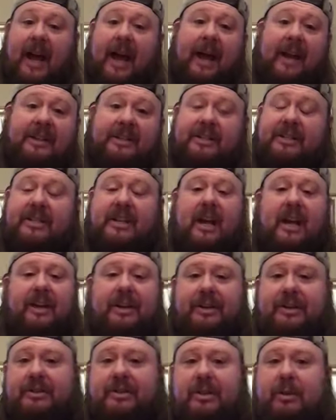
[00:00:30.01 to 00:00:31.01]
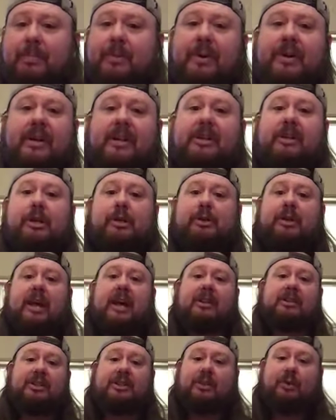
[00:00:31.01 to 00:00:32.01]
I just got used to putting
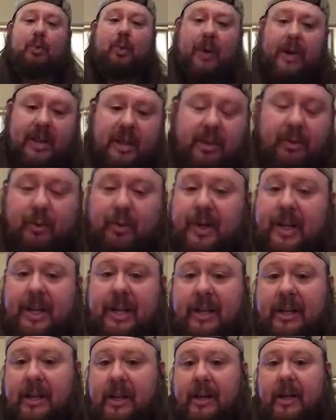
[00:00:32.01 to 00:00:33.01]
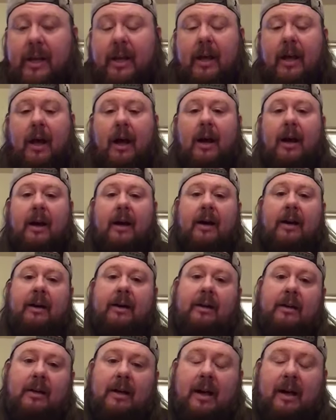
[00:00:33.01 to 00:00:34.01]
2023
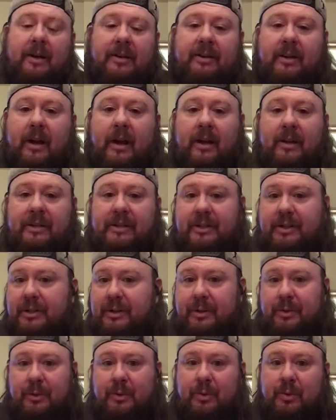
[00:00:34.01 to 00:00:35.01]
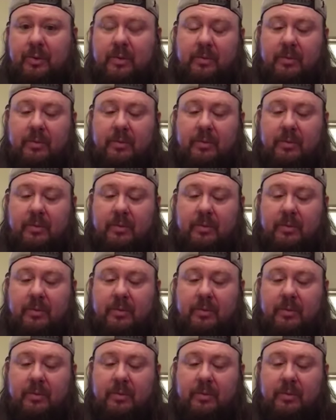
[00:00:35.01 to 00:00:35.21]
onto